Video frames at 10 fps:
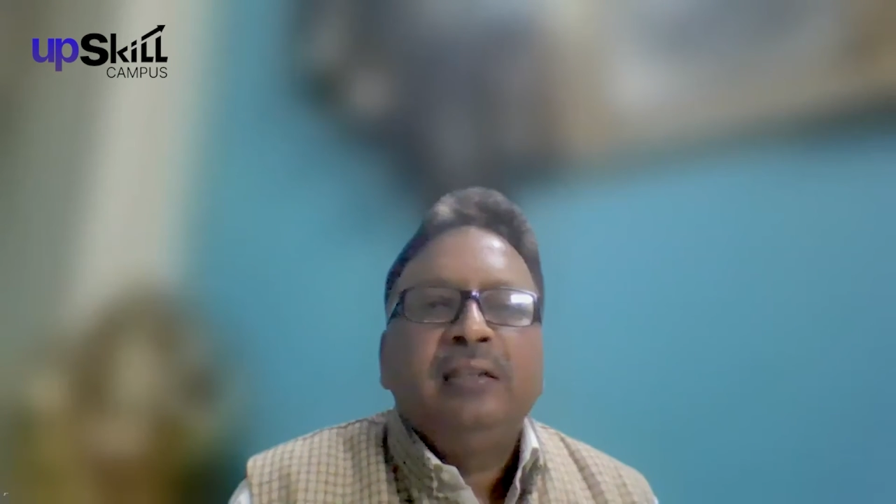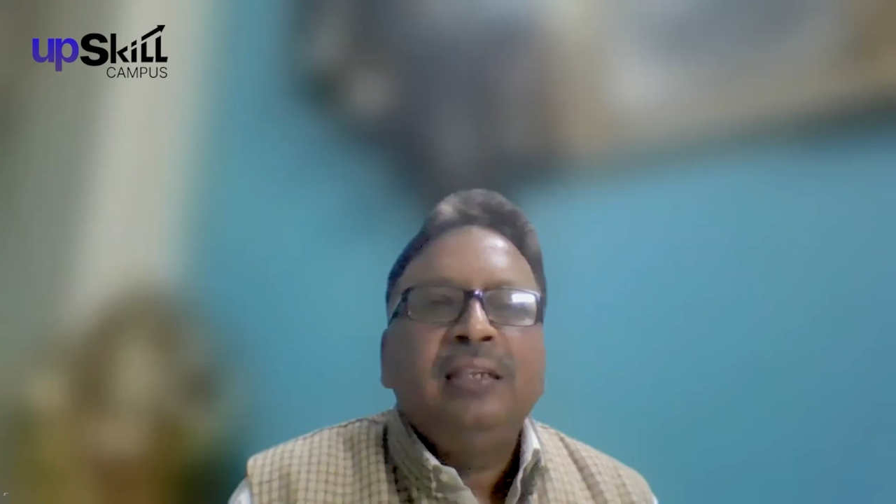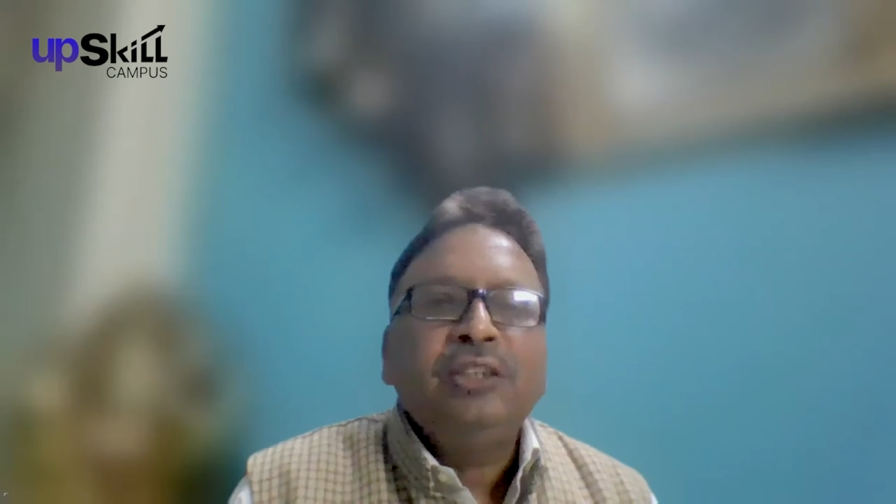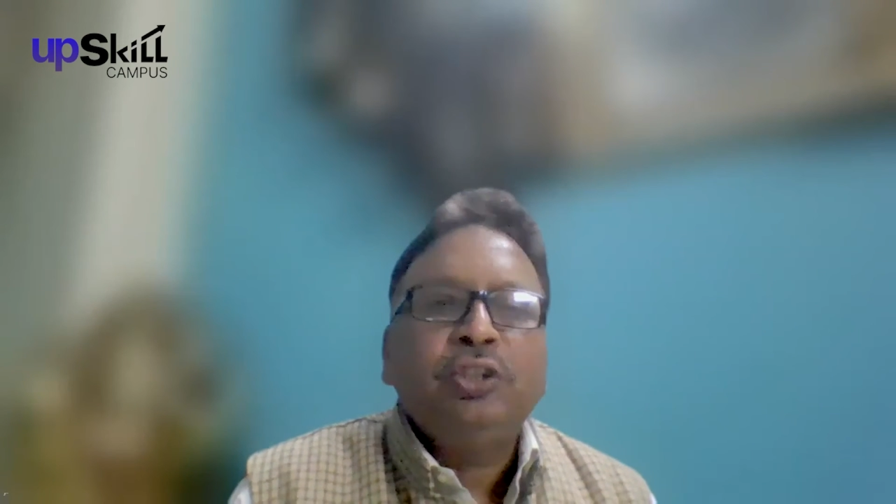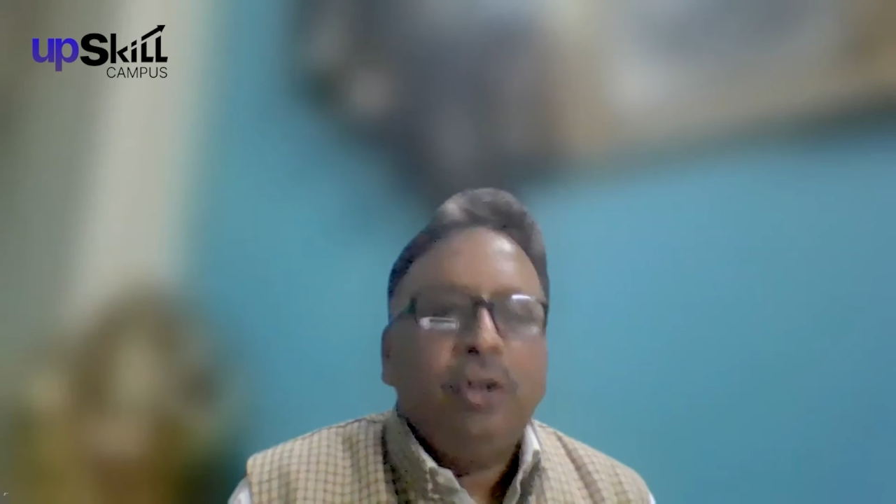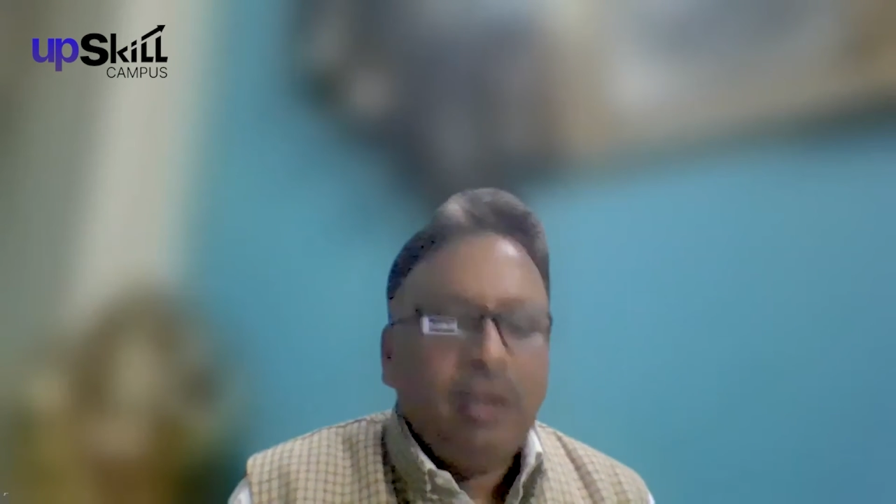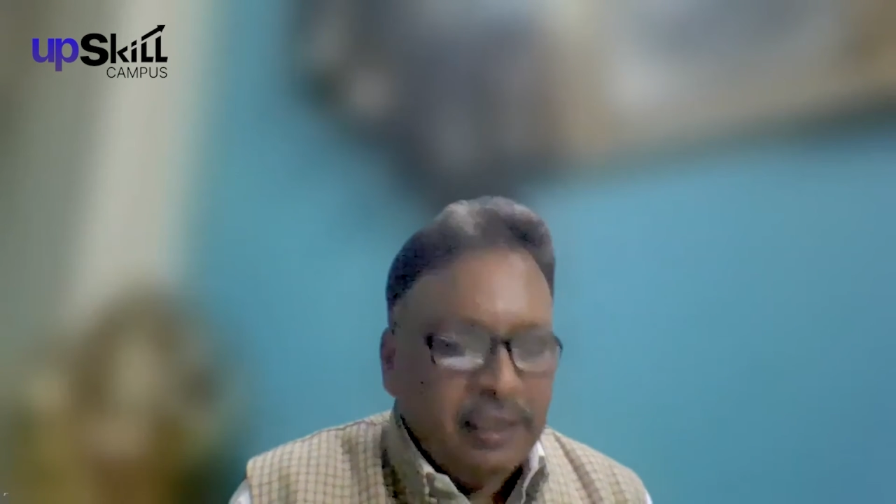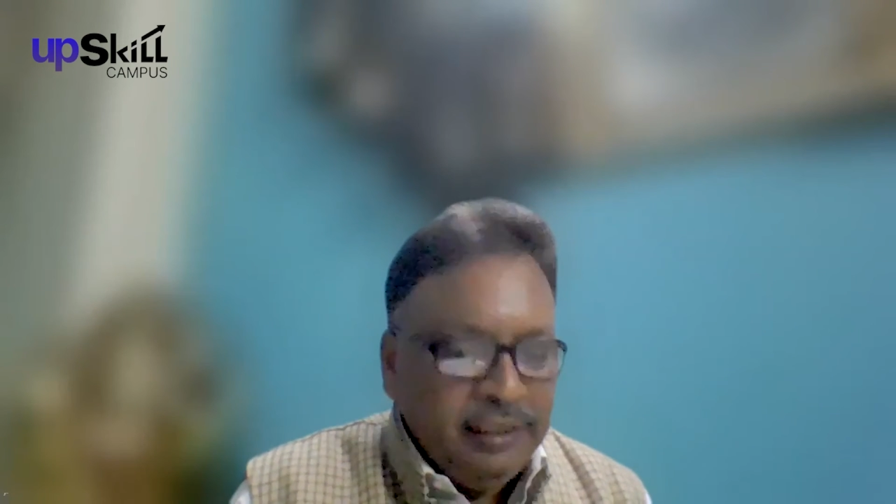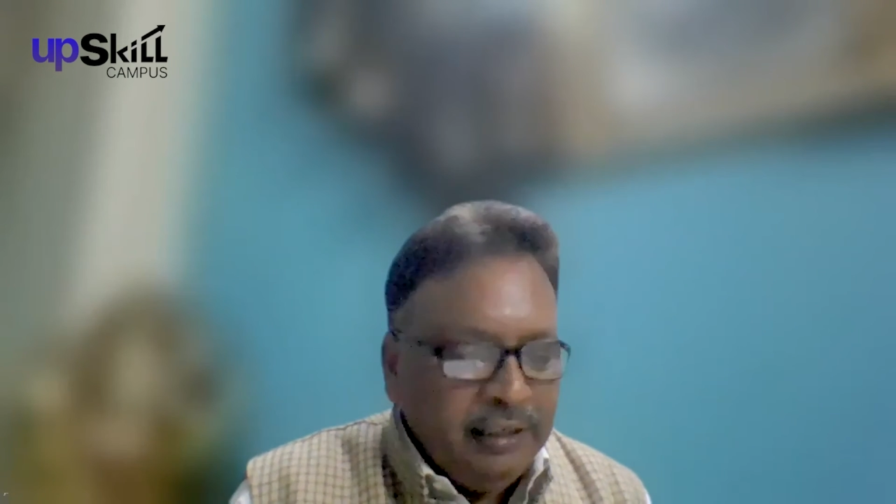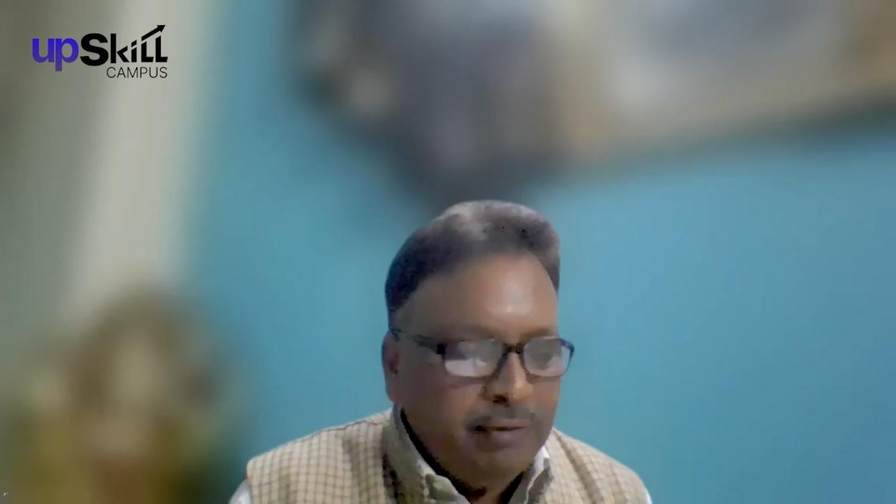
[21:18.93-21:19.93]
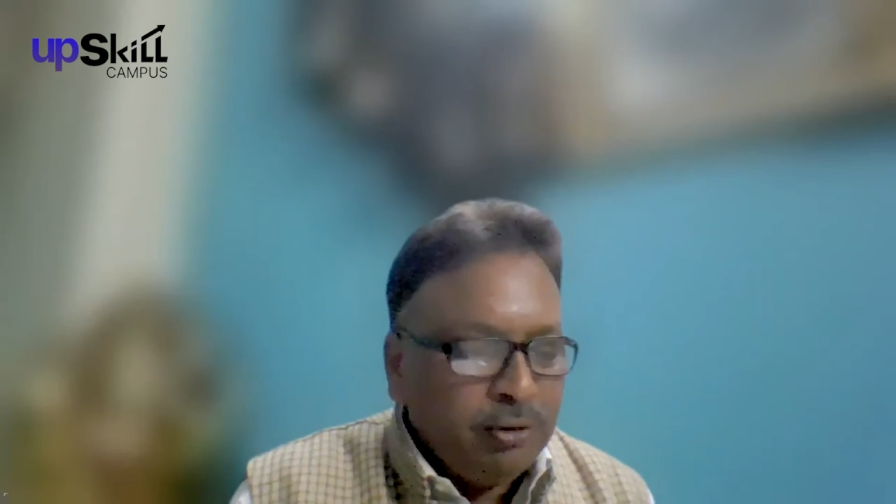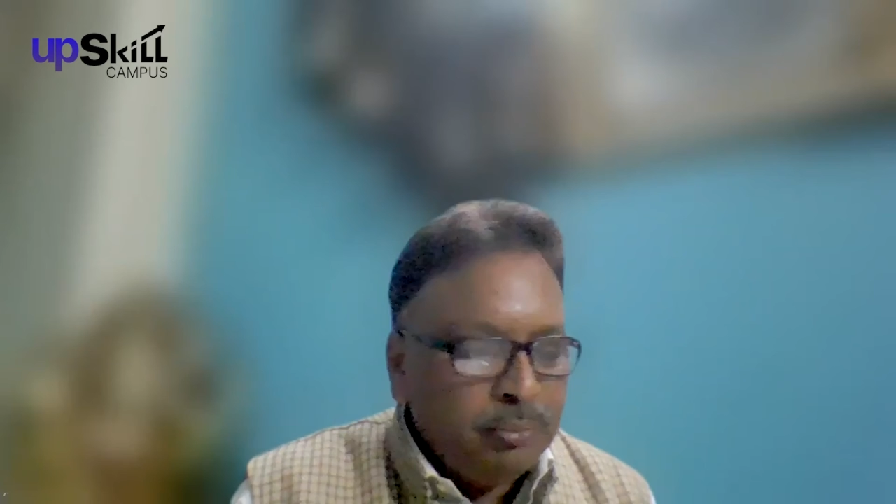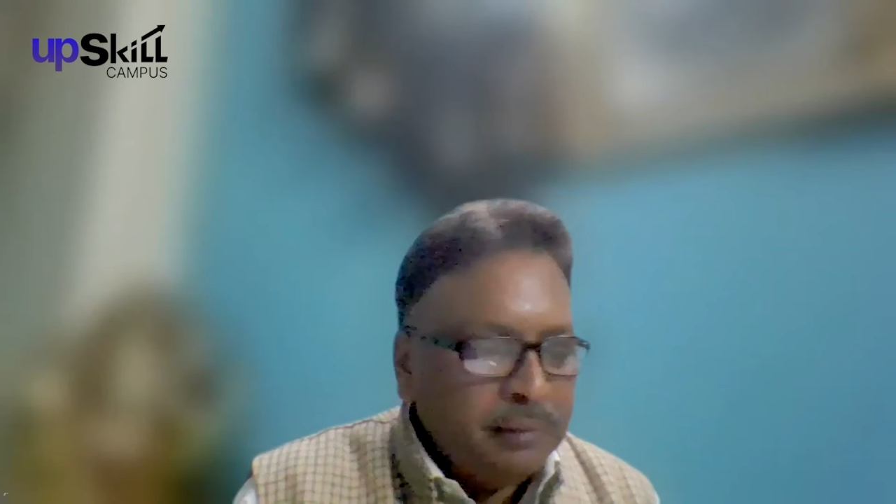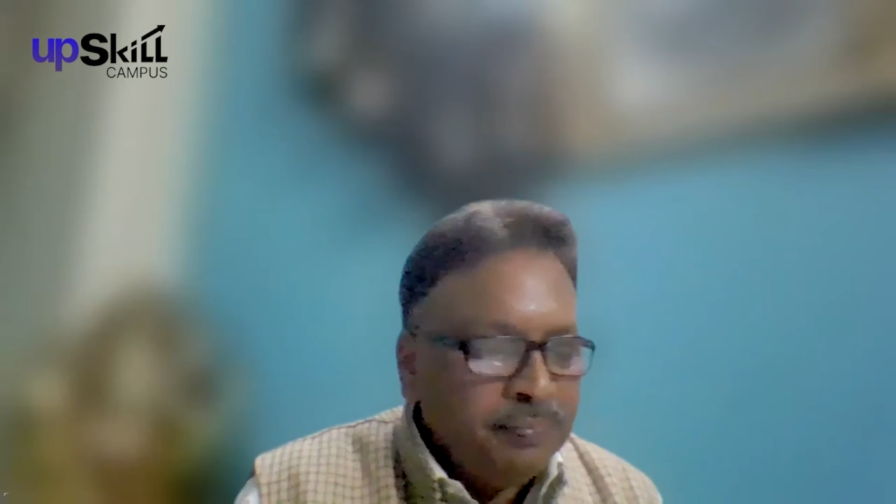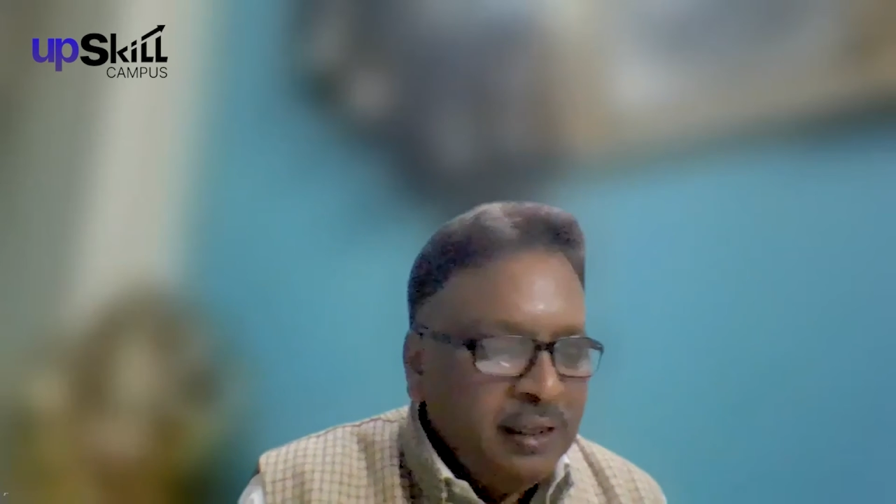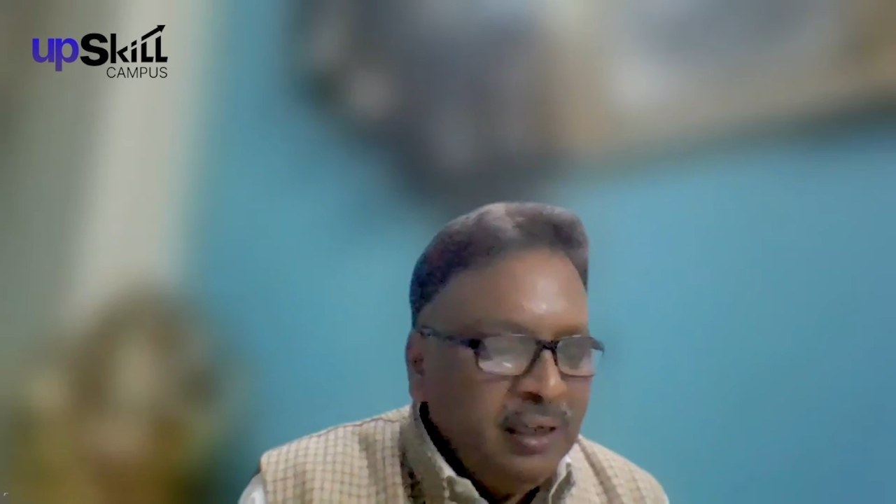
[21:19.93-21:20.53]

That's all I need from them.